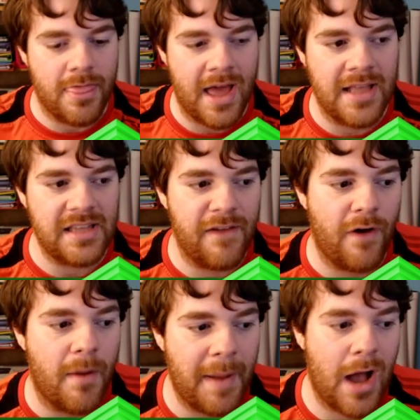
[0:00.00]
that if
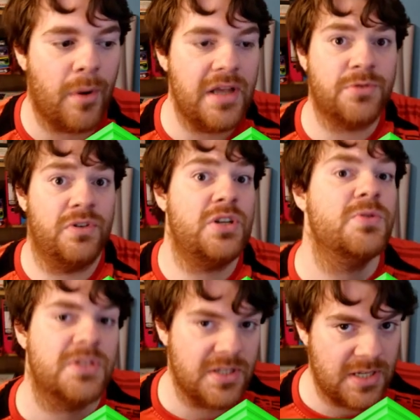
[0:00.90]
her power is
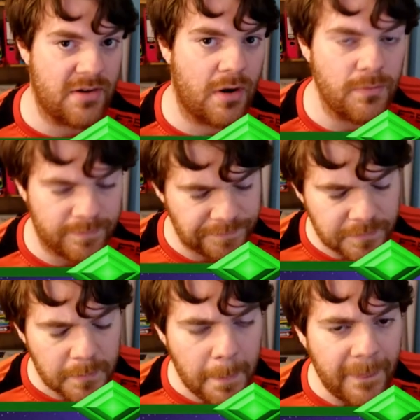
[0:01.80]
reduced to 0,
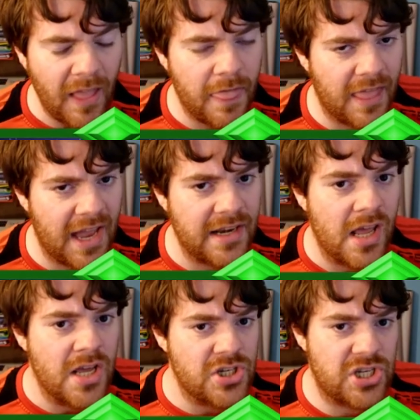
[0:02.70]
then
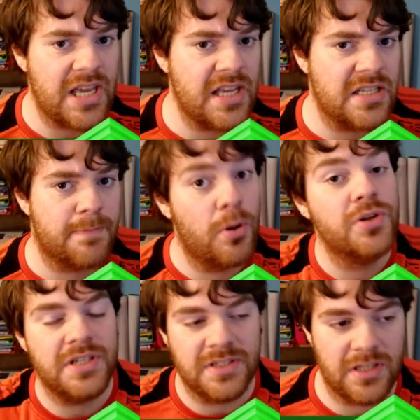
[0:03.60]
she is
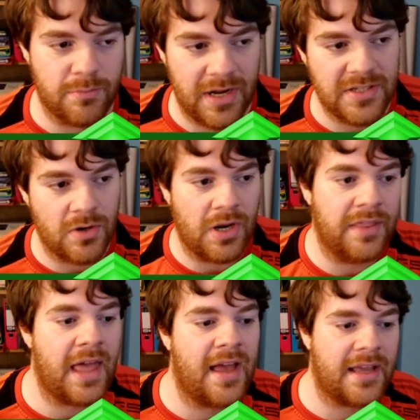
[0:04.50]
put into the break zone,
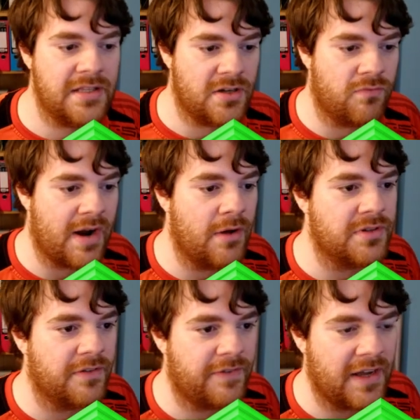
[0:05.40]
and that gets around
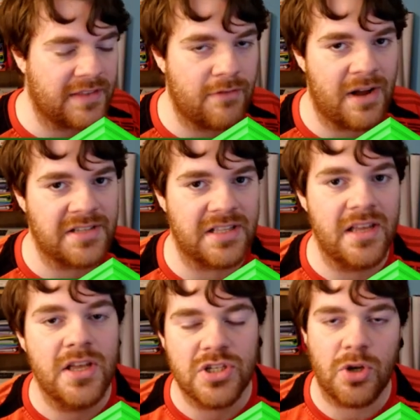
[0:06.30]
the fact that Razzler
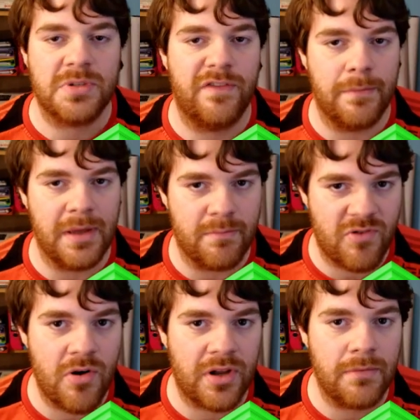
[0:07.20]
stops her from being
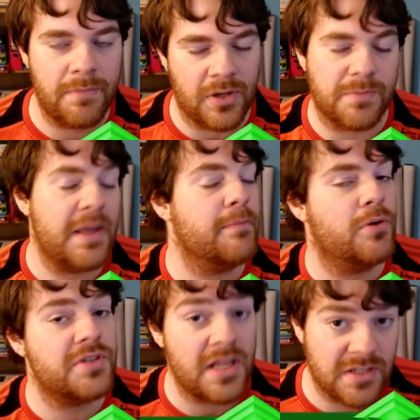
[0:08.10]
broken, because being
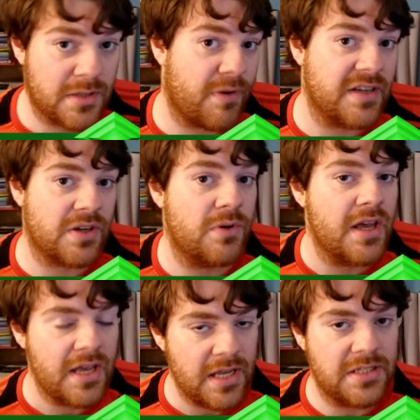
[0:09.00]
put into the break zone
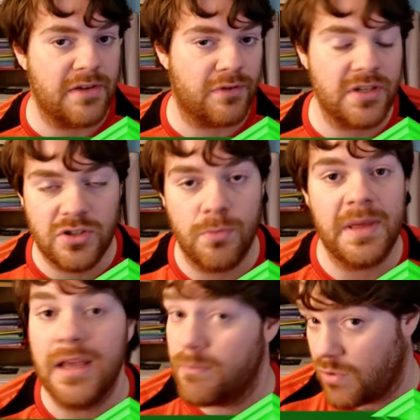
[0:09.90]
is different to
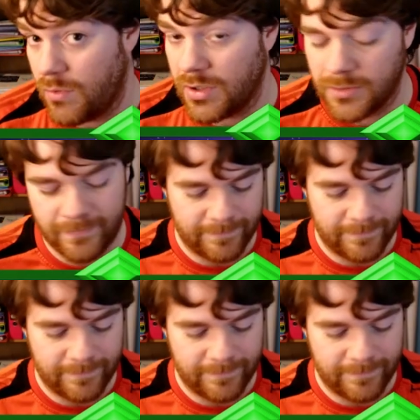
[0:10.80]
being broken.